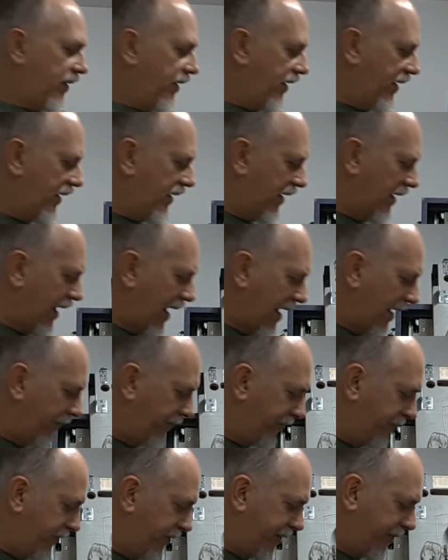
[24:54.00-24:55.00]
it
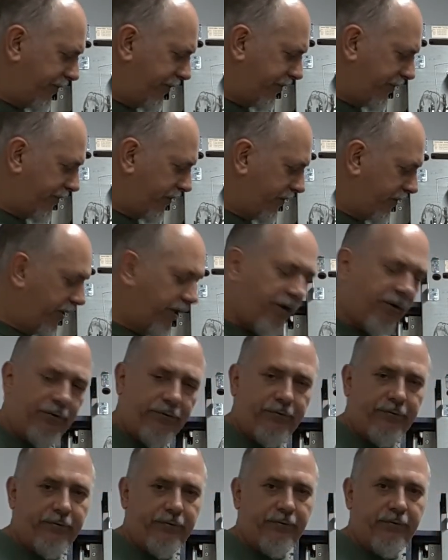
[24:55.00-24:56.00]
allows this
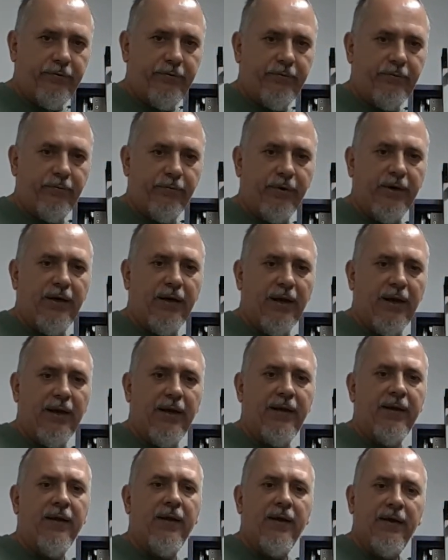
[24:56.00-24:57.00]
tilt
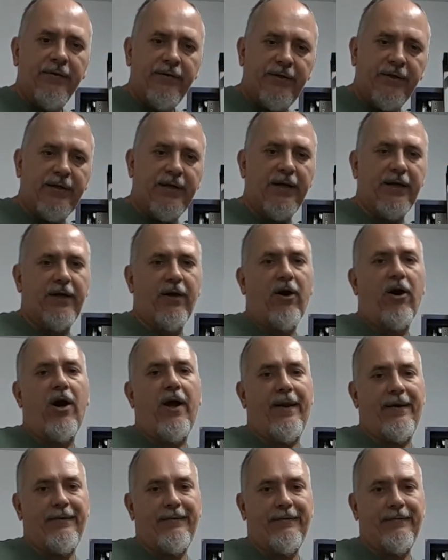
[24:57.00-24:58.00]
relay to kick
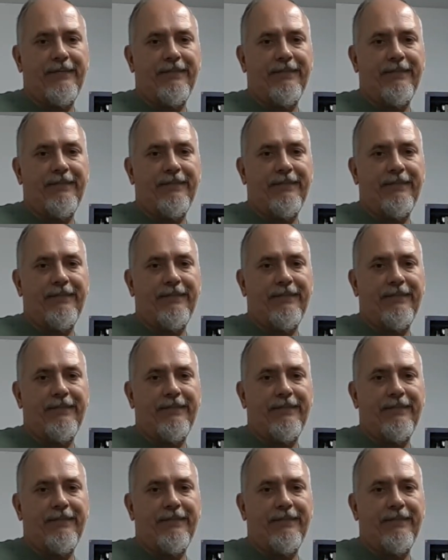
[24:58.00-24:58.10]
on.